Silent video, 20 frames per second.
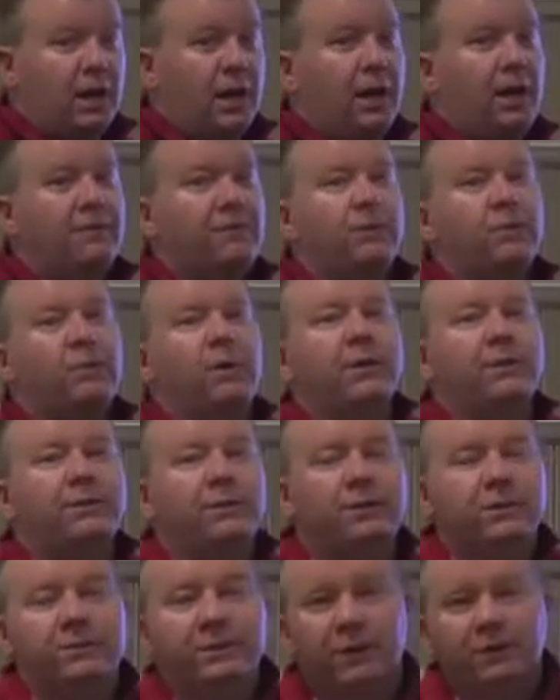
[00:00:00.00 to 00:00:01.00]
If you work
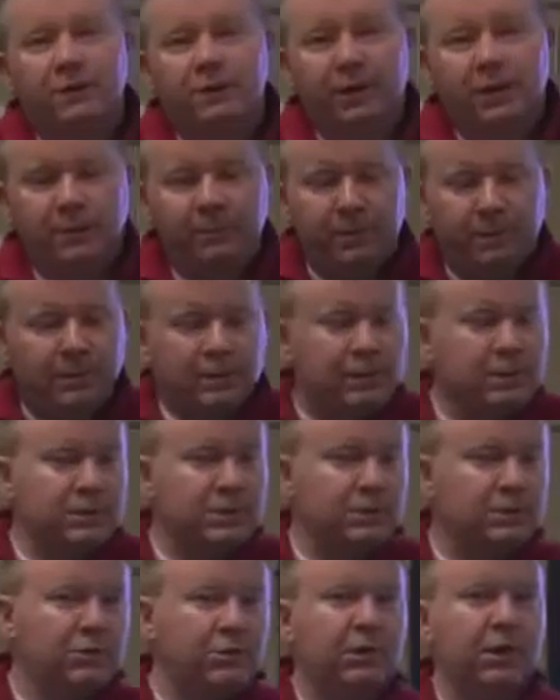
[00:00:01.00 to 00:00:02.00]
for the federal government,
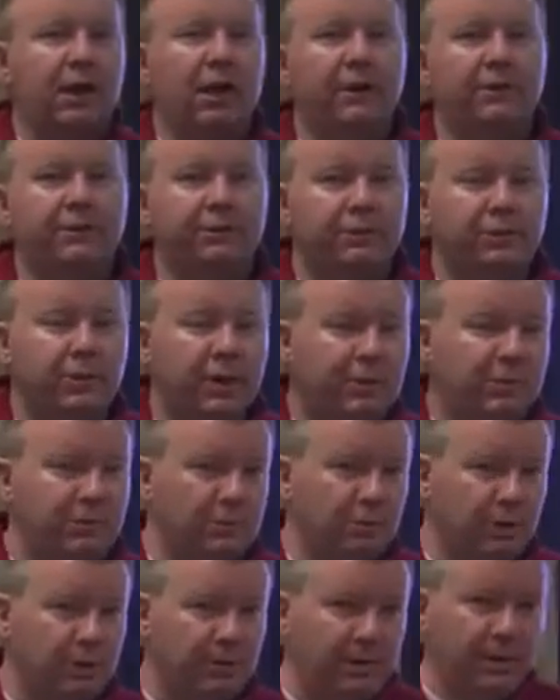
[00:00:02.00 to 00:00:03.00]
this is your life. You have to
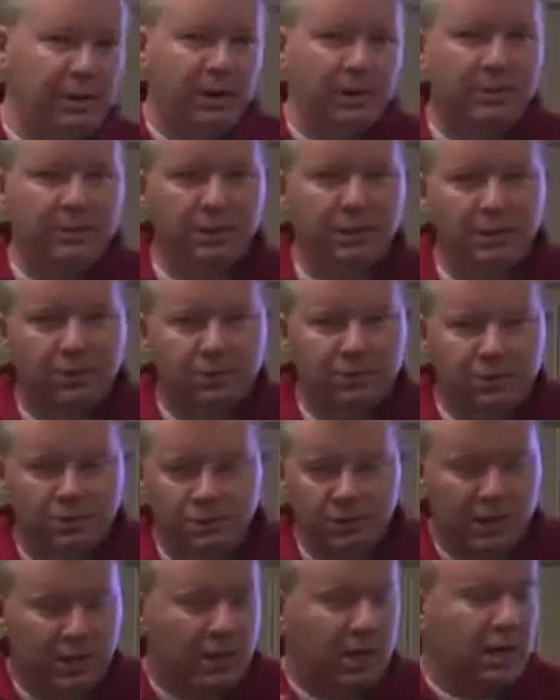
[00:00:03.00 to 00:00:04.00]
worry about all of those.
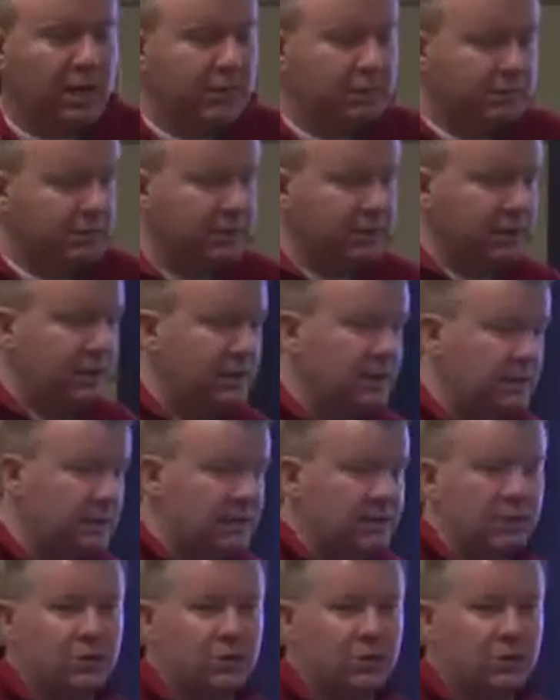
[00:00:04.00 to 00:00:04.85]
There's treaties,